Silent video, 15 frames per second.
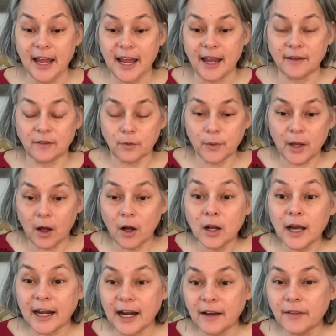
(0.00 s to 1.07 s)
And so we all
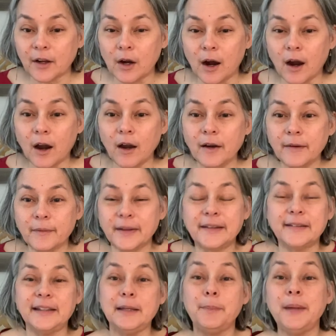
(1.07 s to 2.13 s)
got out of the car and
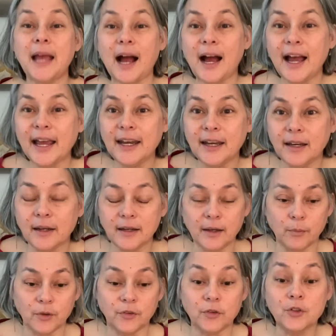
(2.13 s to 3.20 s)
sleepy eyed, and
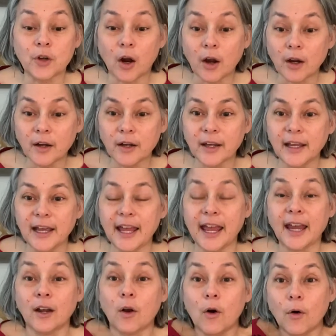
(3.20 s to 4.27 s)
it was dark
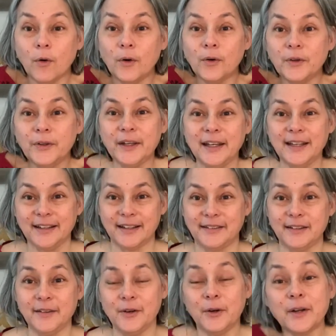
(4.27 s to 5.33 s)
and cold
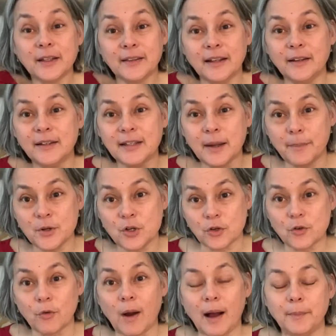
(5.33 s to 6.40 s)
because, you know, the temperature
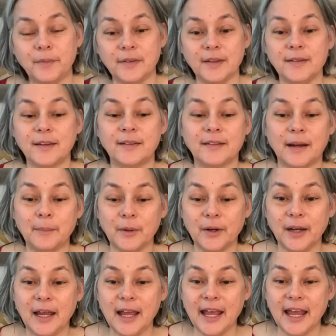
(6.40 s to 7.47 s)
drops in the
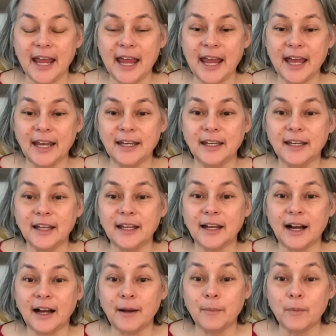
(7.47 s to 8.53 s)
summer. And
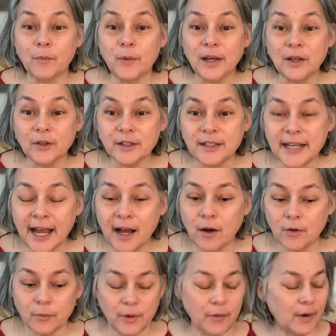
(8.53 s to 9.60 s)
we looked
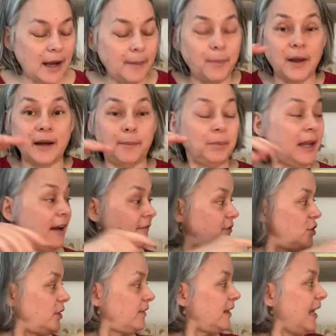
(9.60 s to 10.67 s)
down, we were up on a bluff,
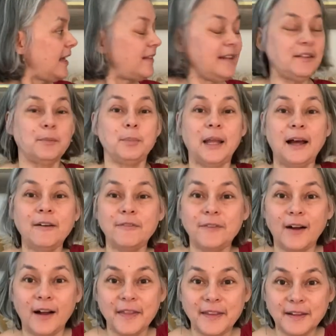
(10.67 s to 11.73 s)
just like this bluff
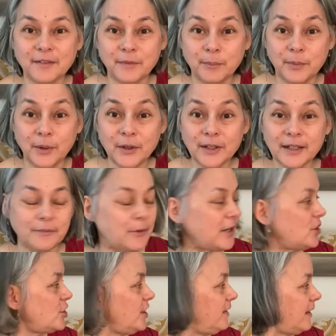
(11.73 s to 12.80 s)
on this book where
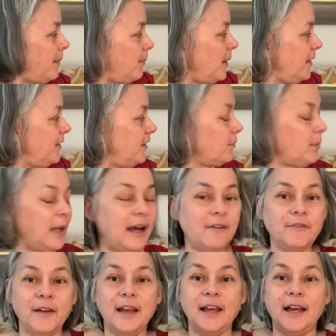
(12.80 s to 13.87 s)
she's up on this
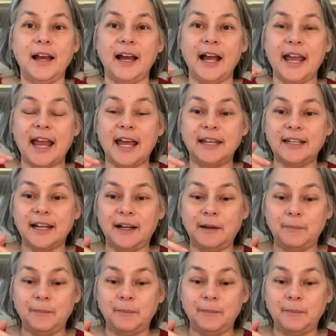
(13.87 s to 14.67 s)
bluff. And